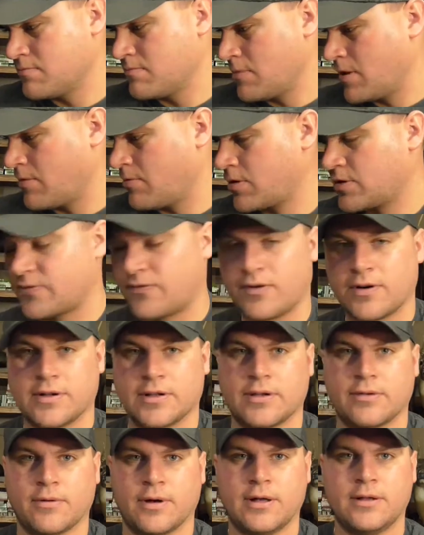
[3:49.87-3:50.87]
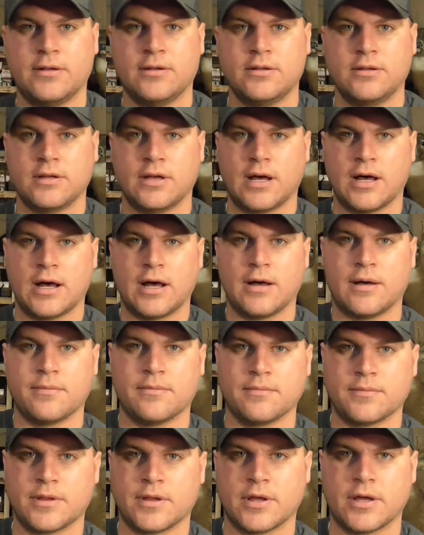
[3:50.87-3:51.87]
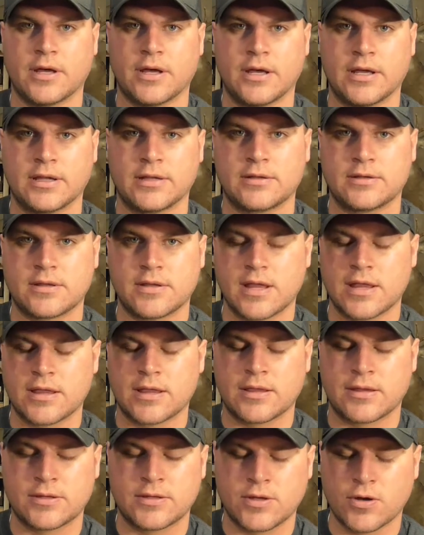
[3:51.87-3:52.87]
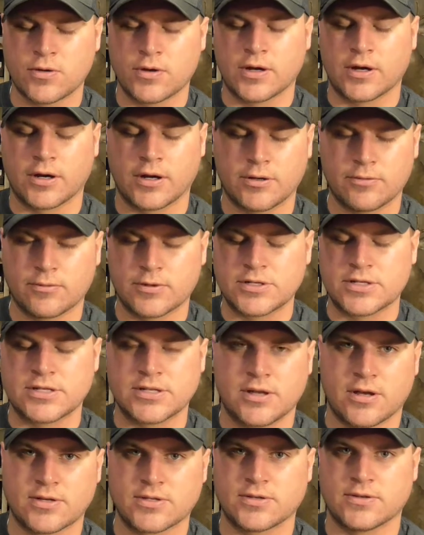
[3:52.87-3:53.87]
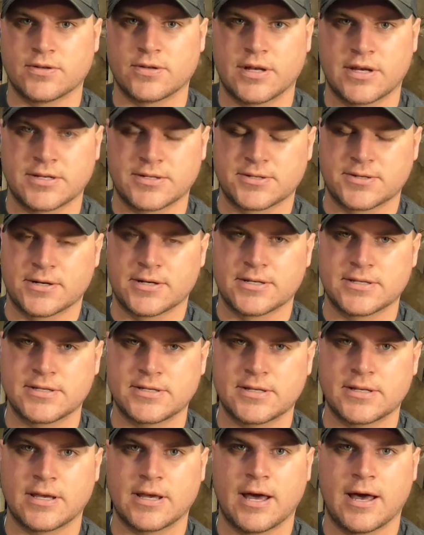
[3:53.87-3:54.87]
It works fairly well. The doe urine, which is also an estrus,